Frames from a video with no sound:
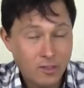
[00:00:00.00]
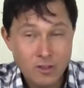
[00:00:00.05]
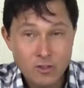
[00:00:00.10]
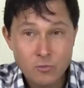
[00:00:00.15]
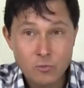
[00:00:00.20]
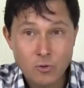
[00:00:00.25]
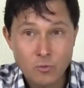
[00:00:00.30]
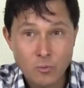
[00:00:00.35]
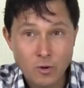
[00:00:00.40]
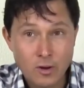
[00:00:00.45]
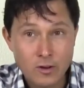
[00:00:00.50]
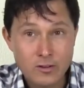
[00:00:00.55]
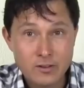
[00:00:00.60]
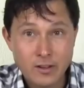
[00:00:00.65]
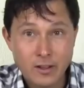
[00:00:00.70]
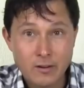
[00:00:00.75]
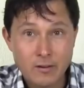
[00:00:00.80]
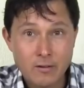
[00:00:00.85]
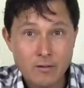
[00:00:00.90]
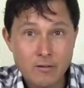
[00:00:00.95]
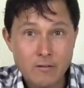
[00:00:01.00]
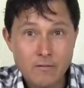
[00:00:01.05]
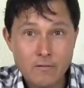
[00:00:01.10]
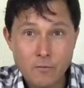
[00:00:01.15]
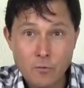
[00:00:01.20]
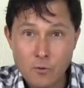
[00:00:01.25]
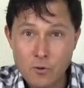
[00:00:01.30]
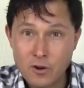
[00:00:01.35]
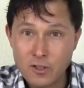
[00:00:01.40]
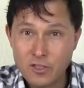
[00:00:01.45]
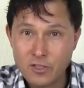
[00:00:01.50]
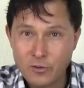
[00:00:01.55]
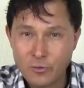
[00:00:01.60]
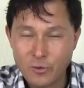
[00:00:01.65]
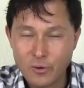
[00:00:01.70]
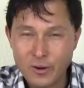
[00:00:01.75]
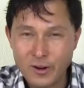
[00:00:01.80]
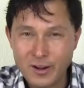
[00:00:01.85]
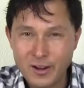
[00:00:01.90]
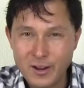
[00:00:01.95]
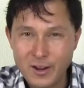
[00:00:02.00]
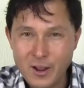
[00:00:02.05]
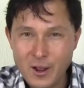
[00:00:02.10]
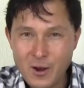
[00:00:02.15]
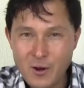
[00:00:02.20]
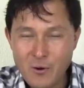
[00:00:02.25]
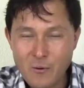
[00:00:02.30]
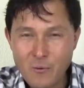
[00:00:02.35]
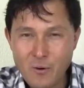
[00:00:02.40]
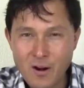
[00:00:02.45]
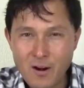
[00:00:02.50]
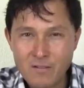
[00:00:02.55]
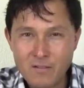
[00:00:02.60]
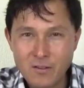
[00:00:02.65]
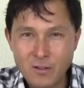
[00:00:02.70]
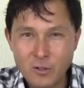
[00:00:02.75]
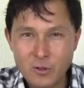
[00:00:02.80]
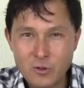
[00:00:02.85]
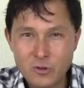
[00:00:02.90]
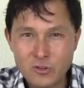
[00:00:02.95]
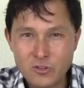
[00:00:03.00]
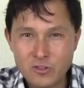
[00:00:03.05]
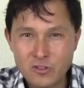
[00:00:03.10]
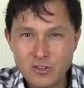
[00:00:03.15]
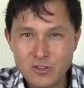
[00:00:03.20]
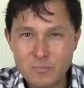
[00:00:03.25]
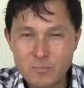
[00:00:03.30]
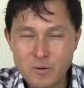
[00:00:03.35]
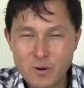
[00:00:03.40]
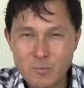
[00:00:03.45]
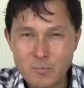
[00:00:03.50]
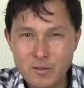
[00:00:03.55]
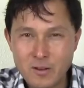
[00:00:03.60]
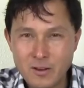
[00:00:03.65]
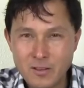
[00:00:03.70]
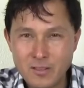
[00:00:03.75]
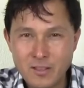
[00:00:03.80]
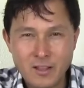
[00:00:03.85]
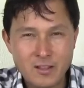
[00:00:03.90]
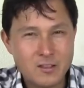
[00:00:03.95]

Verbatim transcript: this one runs at 43 revolutions per minute.